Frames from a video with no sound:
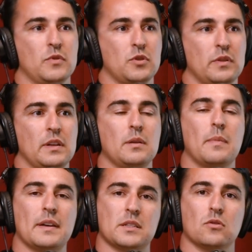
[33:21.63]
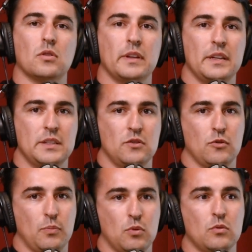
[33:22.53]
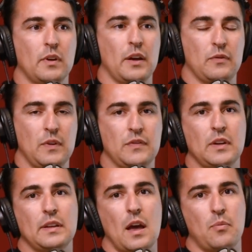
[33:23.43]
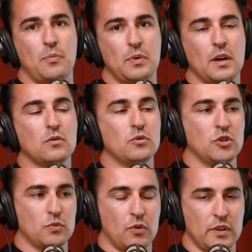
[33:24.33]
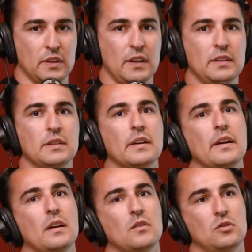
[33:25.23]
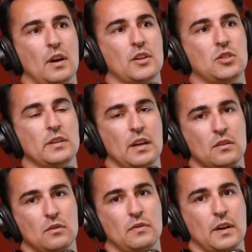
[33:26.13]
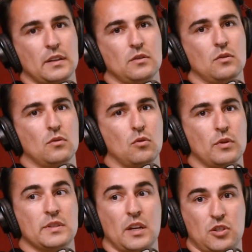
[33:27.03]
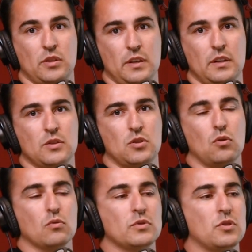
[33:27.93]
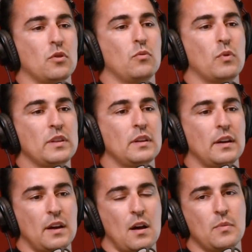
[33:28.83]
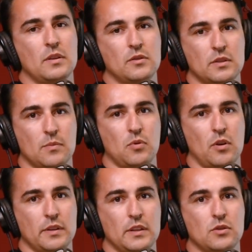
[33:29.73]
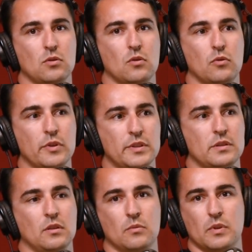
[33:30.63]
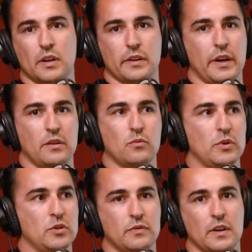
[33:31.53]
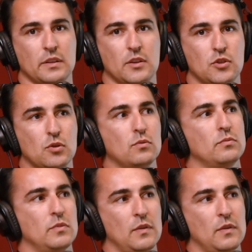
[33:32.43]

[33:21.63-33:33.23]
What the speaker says: So then it makes it a lot easier to put a 15 amp plug, which is what you need to actually get the fucking hoist actually installed. So when they come in to supply and install the hoist, they're going to be like, hey, where's your fucking electrical?